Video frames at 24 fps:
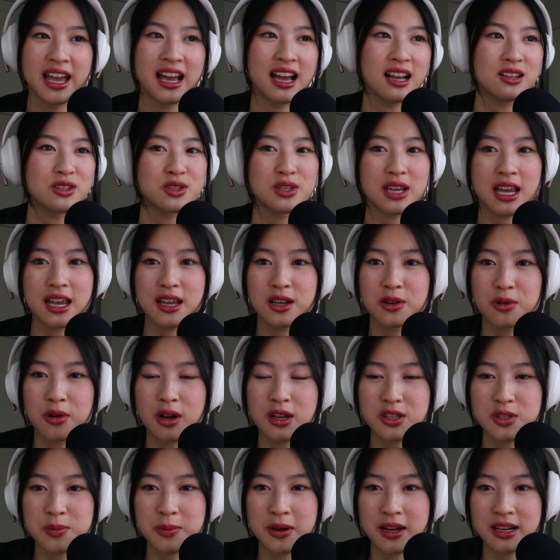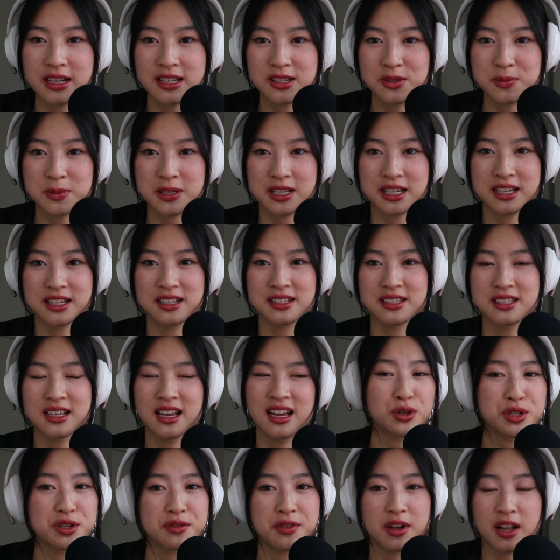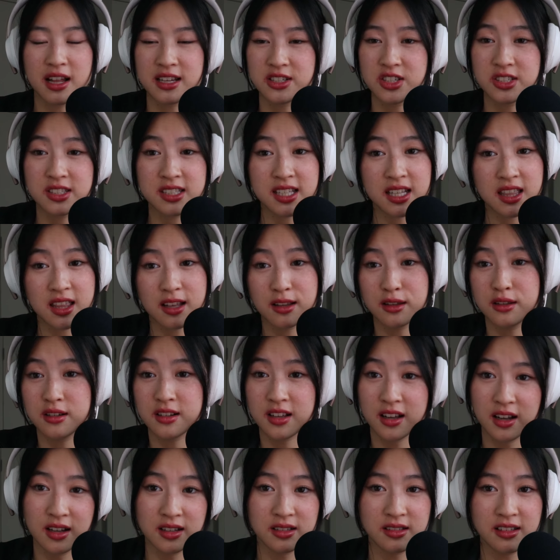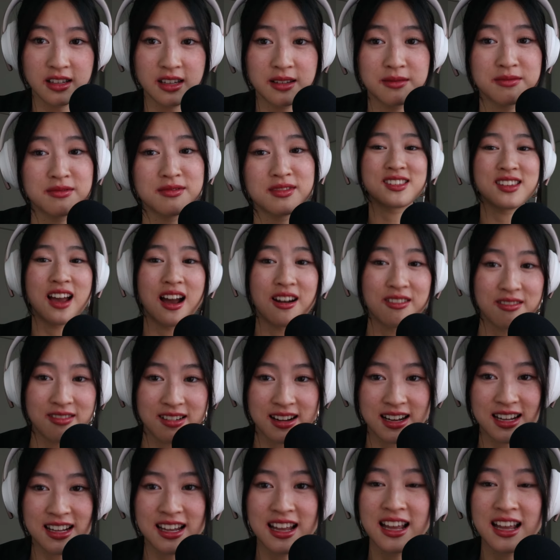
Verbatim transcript: I also hate crossbodies because, first of all, I just think they look ugly. Sorry.